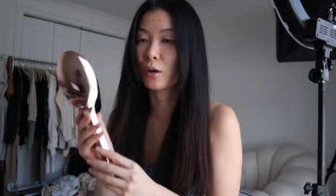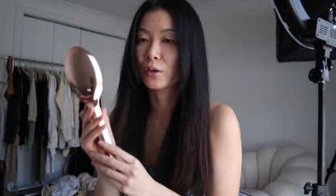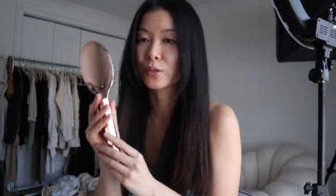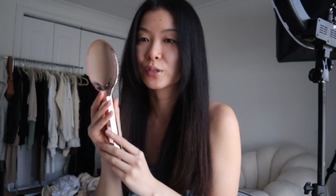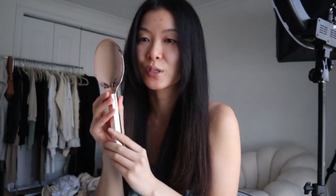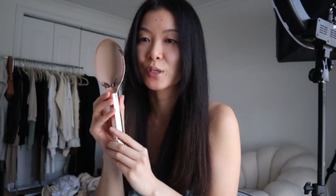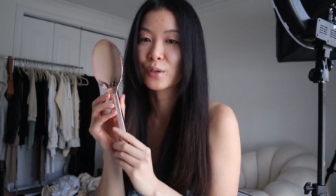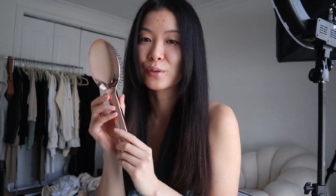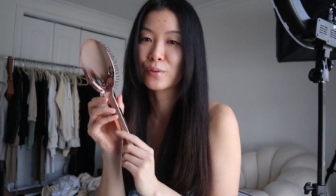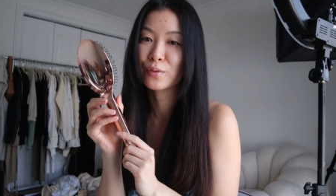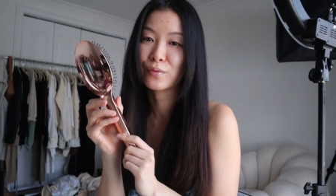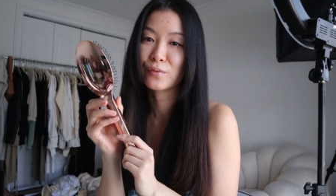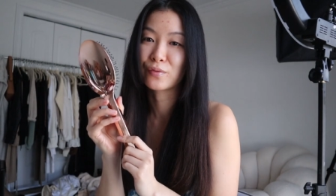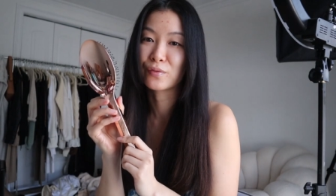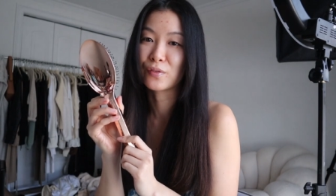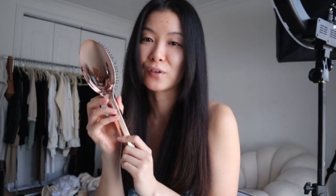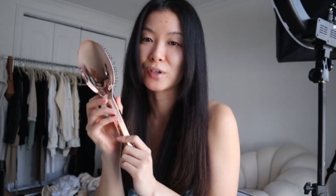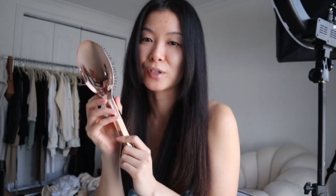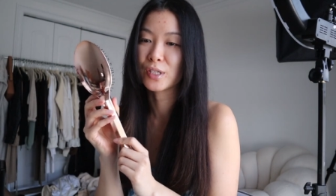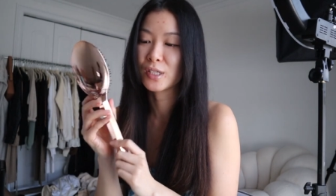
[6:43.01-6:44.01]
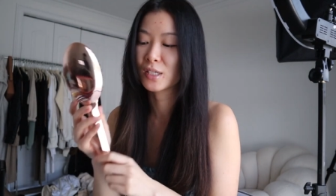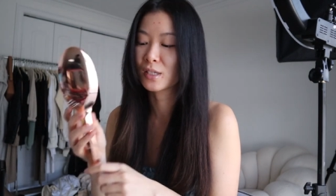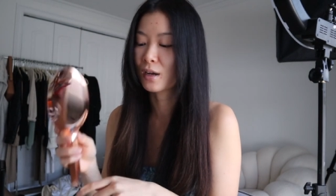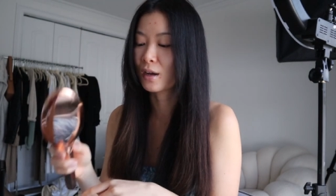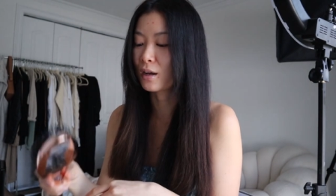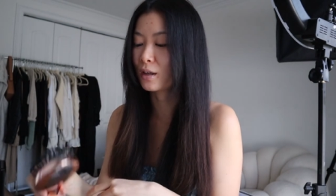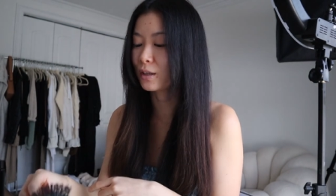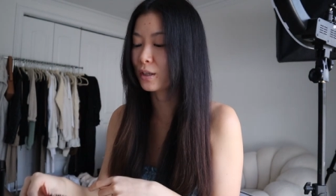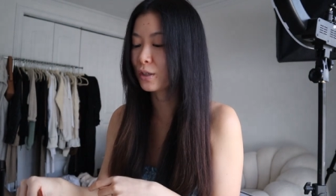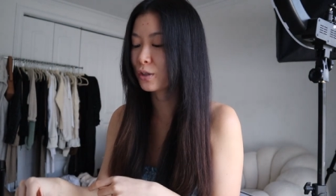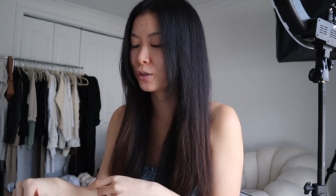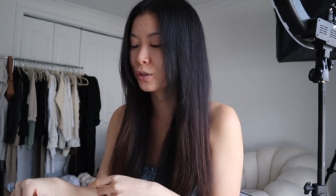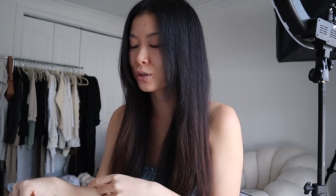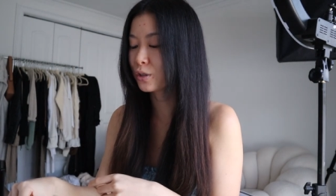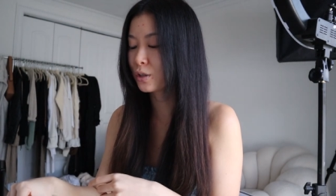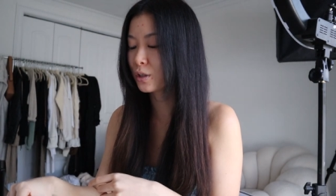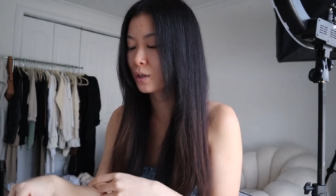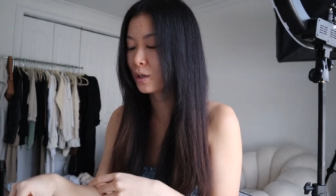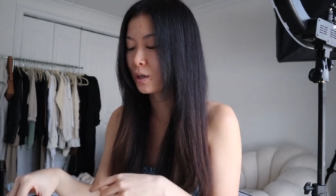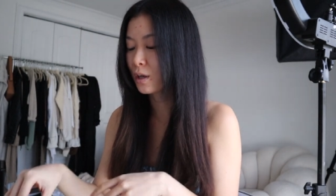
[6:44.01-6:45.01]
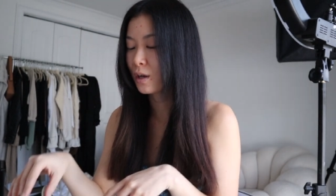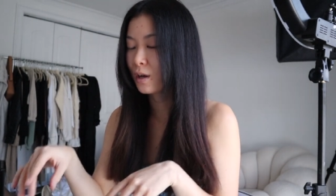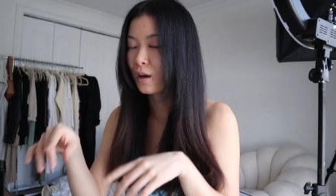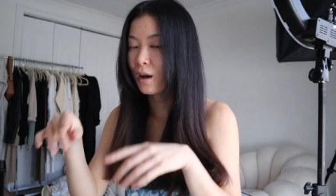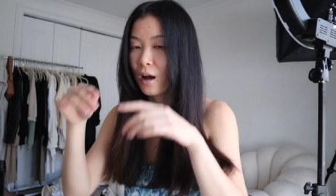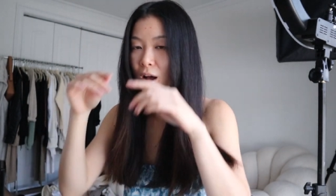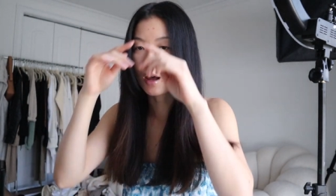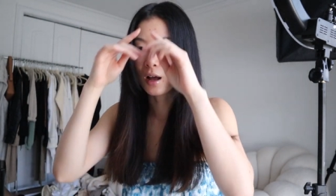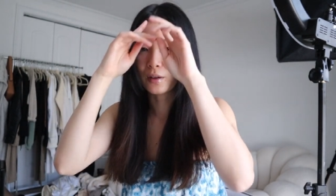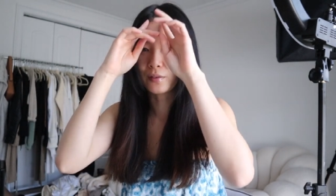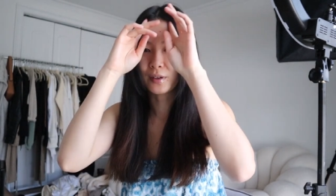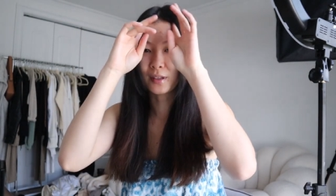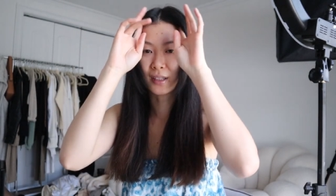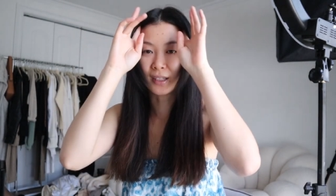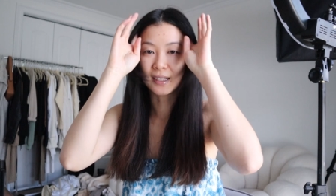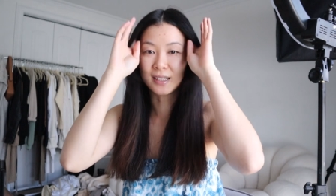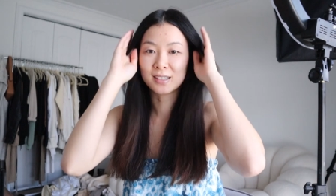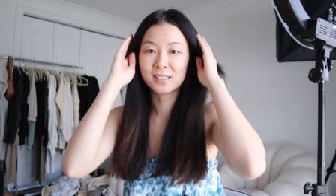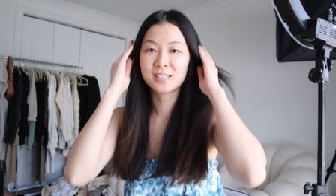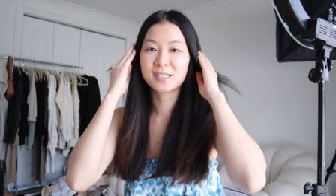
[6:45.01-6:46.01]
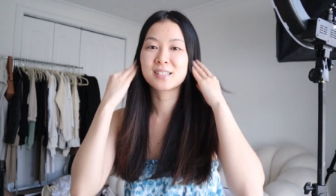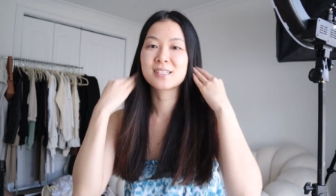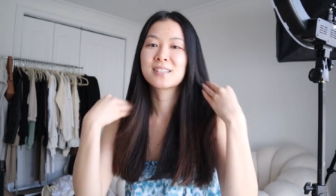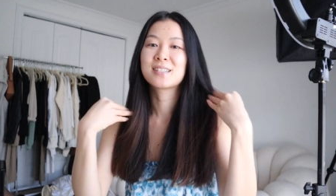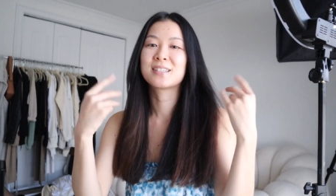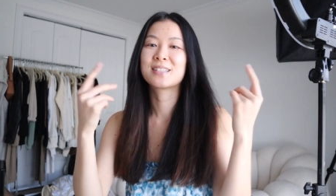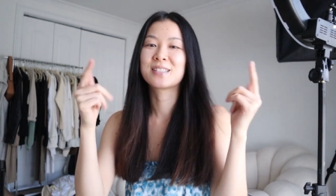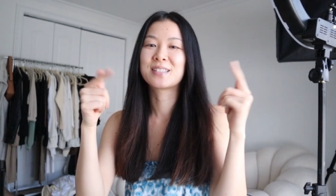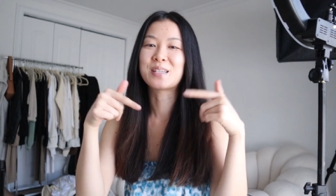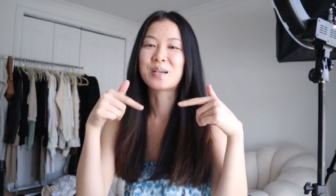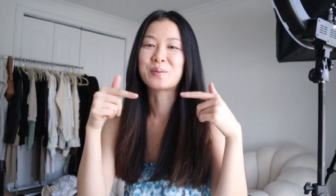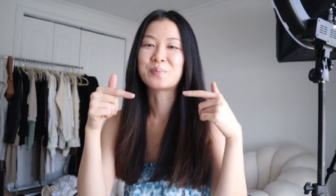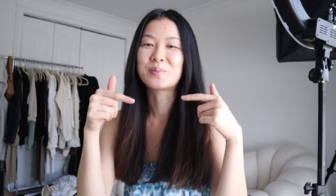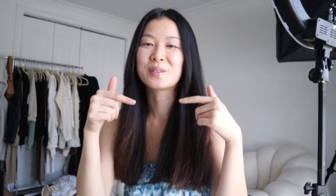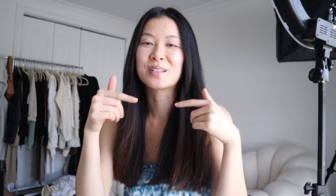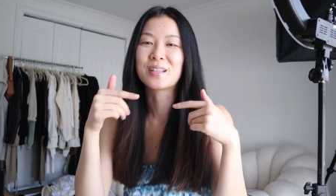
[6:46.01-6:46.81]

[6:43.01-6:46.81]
Also very stylish. I'll have it linked down